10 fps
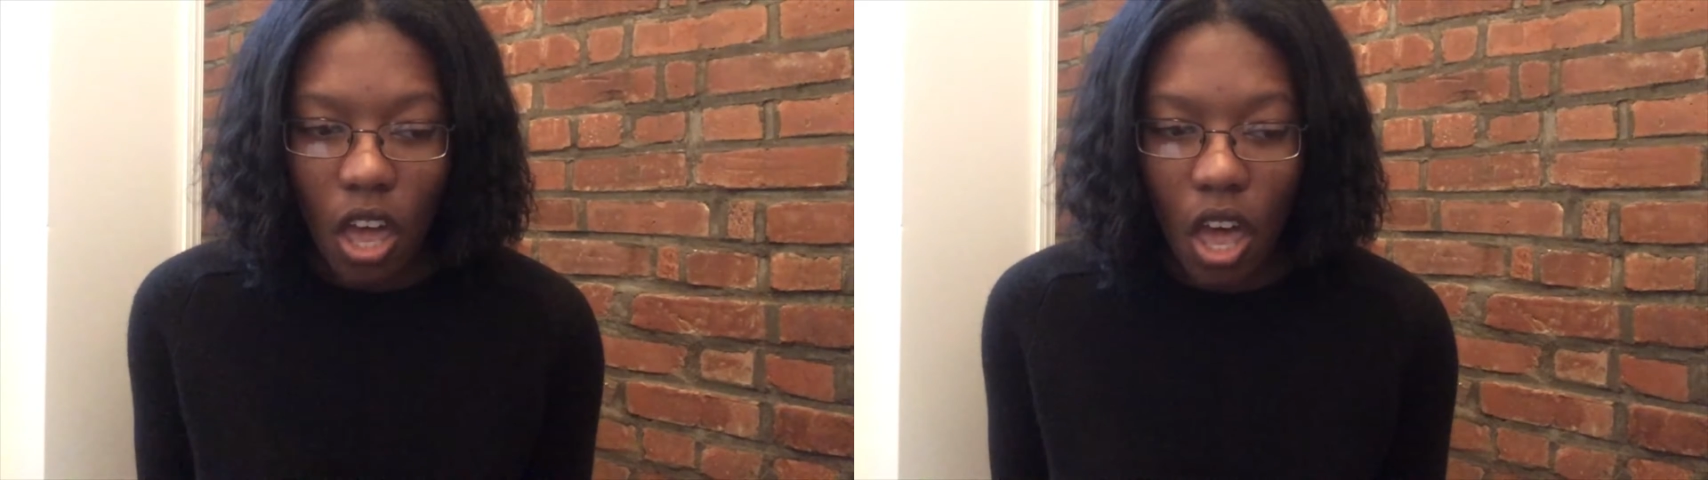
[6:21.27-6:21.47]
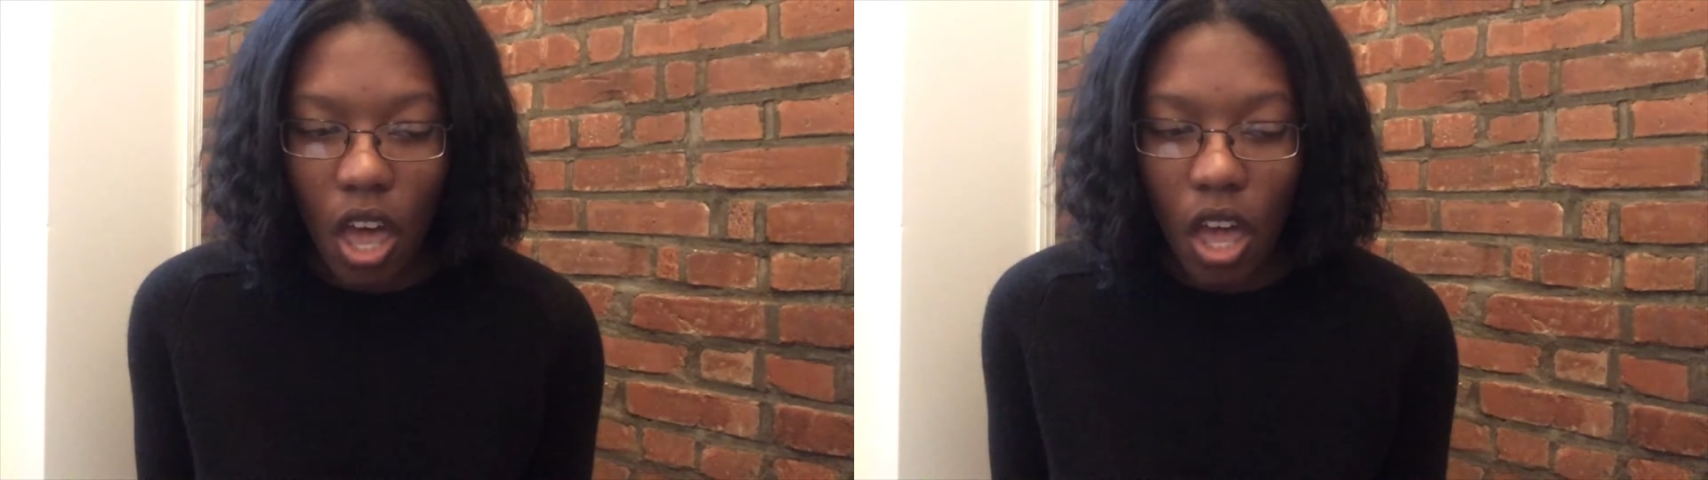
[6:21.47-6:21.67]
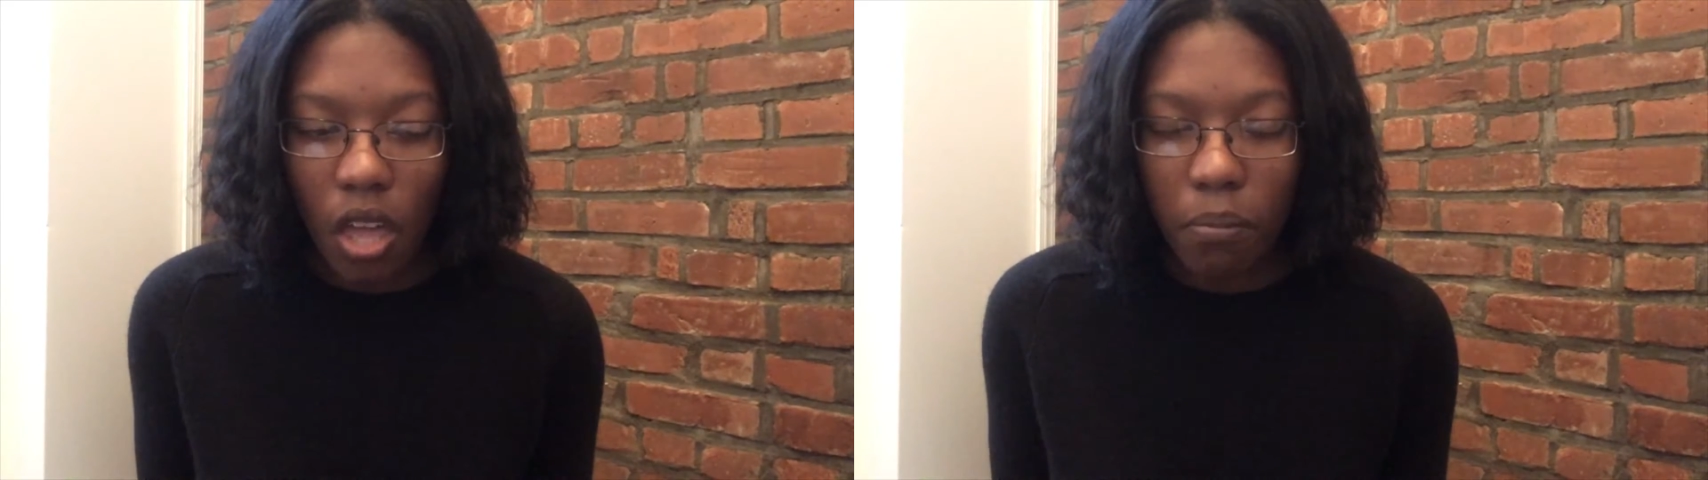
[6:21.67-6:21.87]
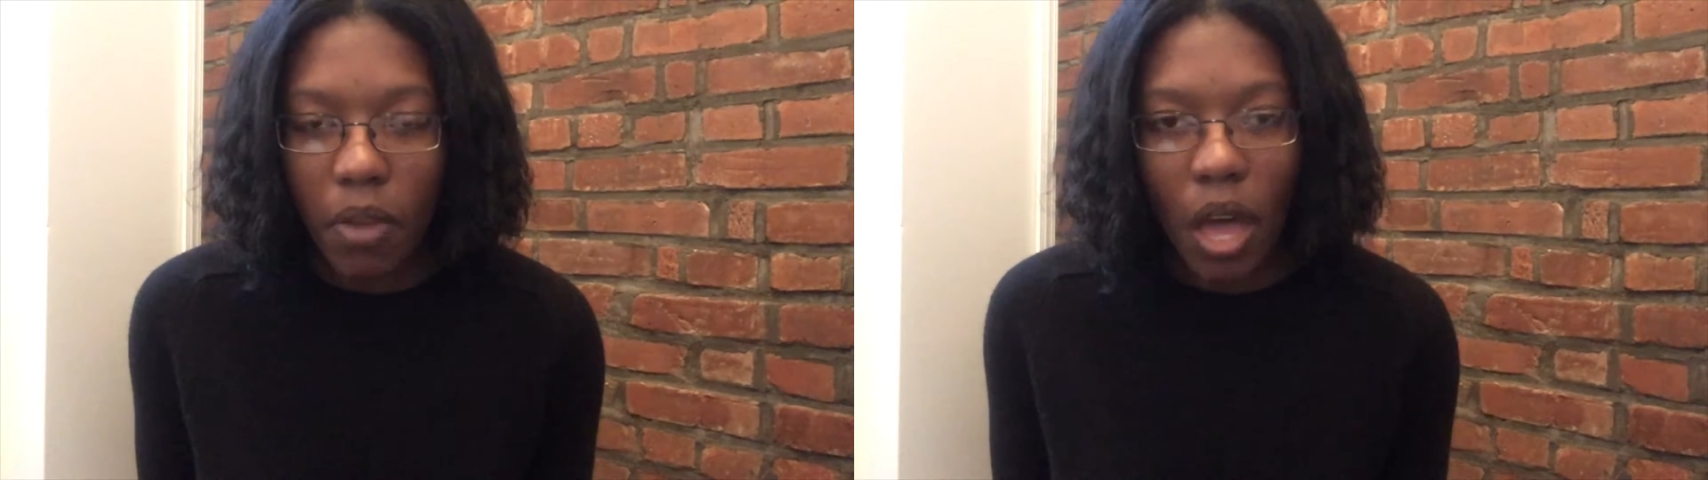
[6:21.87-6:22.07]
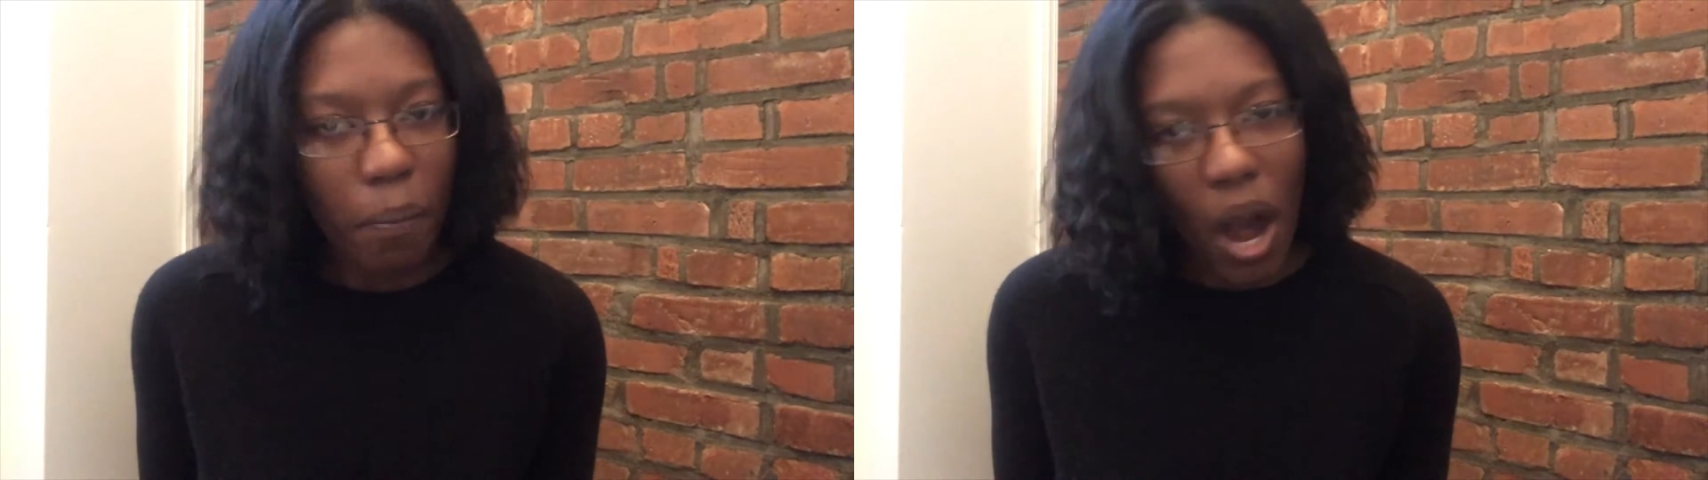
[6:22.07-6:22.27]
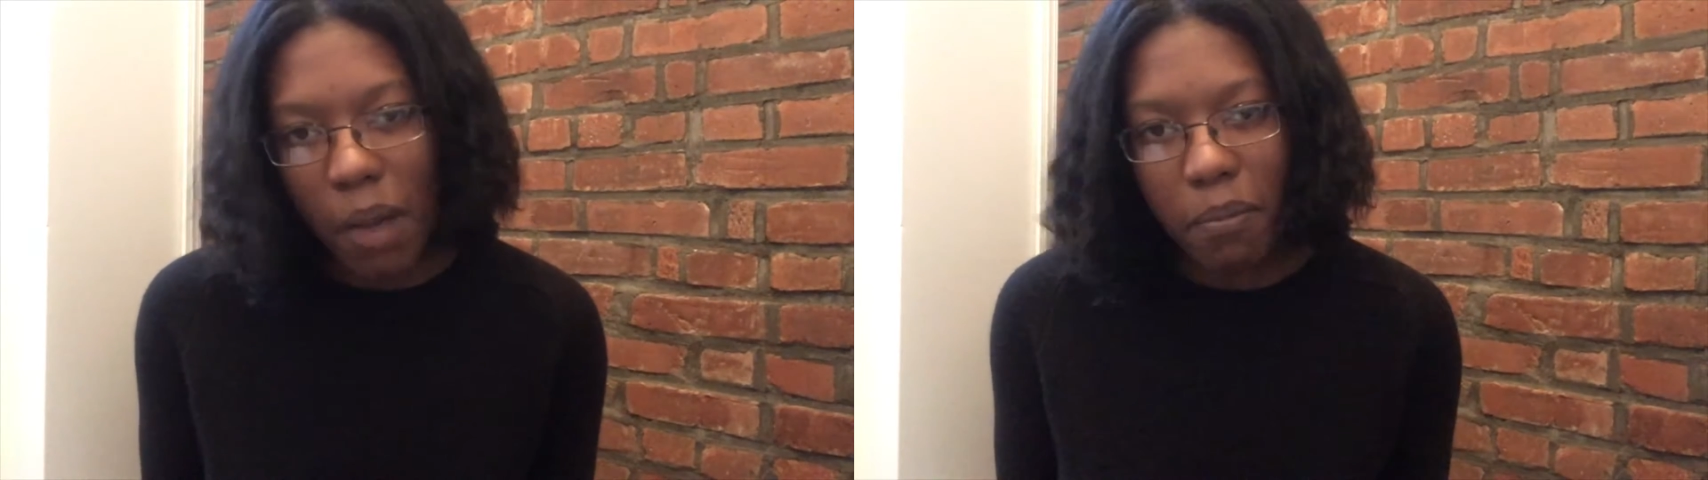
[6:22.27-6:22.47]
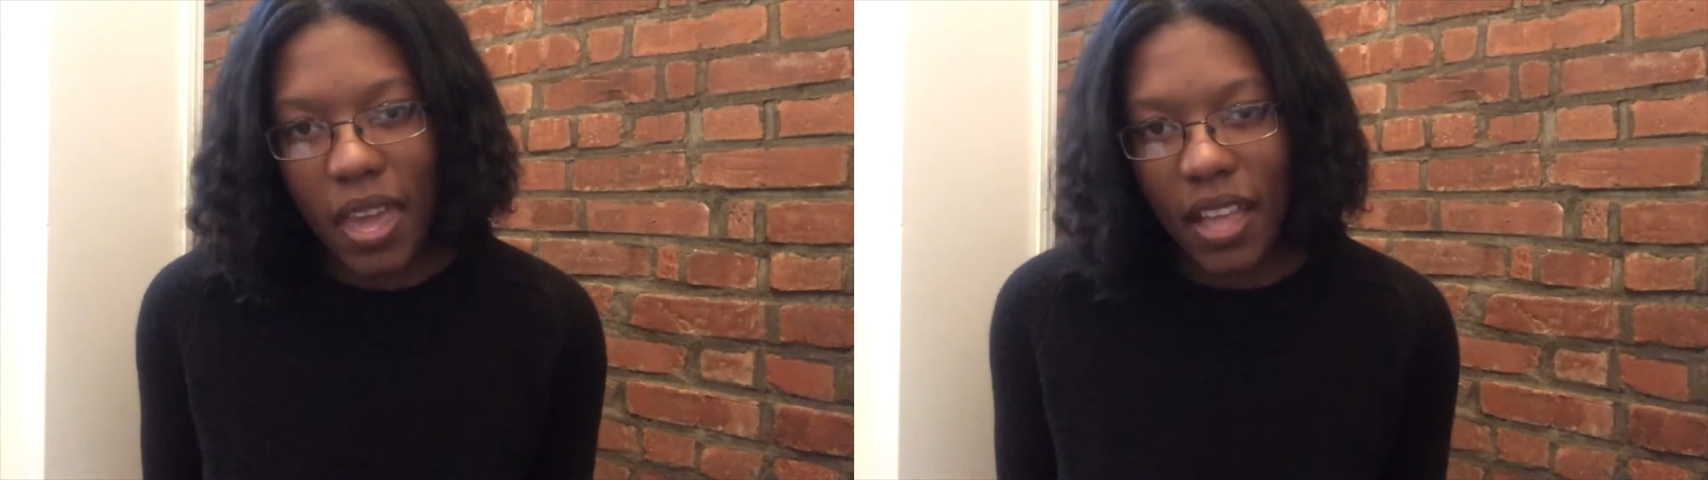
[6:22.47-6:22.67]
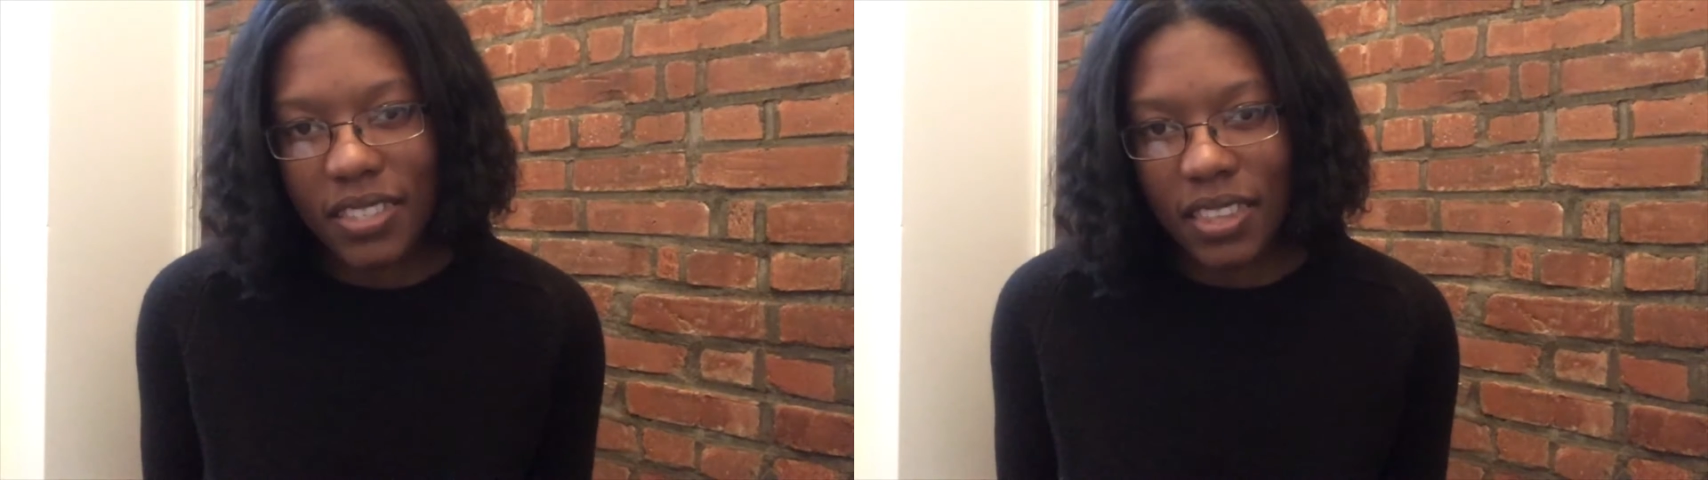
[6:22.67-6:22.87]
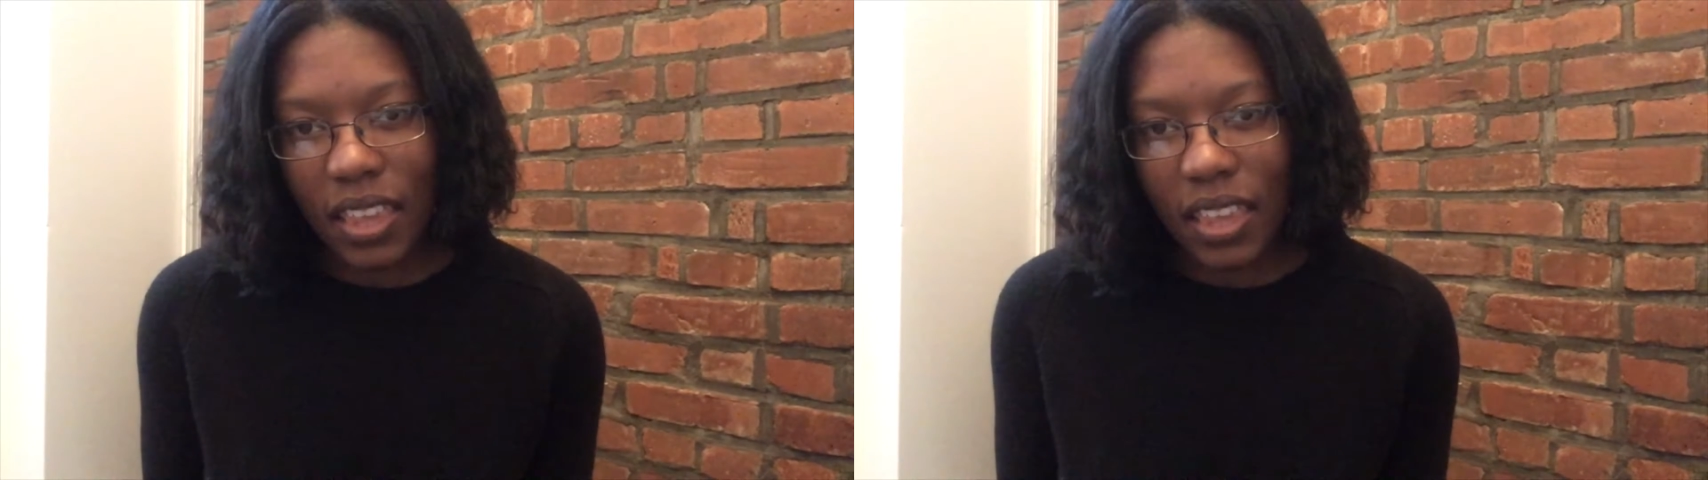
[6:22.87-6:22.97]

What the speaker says: apartments,